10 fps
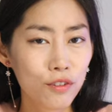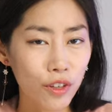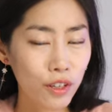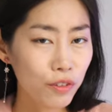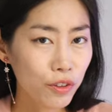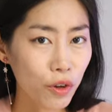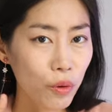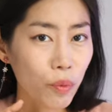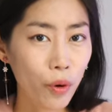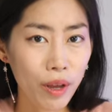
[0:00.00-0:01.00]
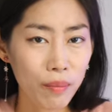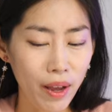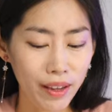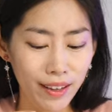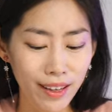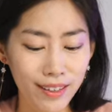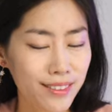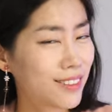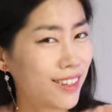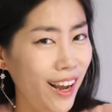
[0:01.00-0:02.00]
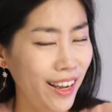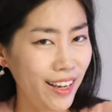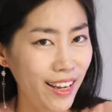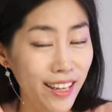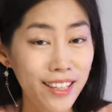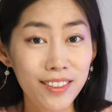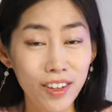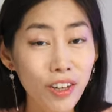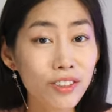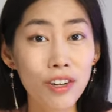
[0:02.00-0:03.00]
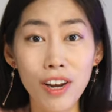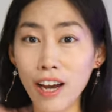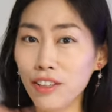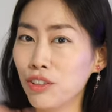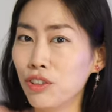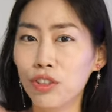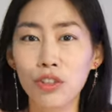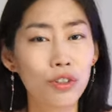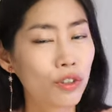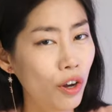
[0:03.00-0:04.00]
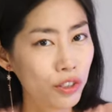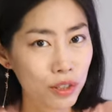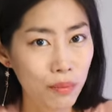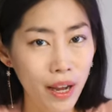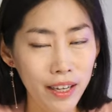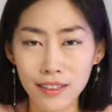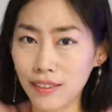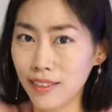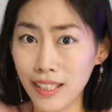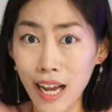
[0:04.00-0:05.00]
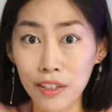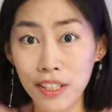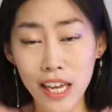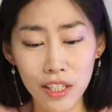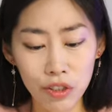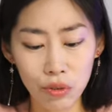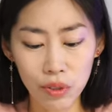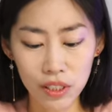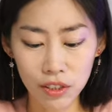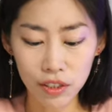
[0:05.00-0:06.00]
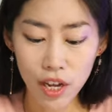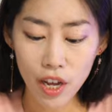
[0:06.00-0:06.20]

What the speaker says: So even though Boya mic is tiny, it does allow you to customize the sound as you wish.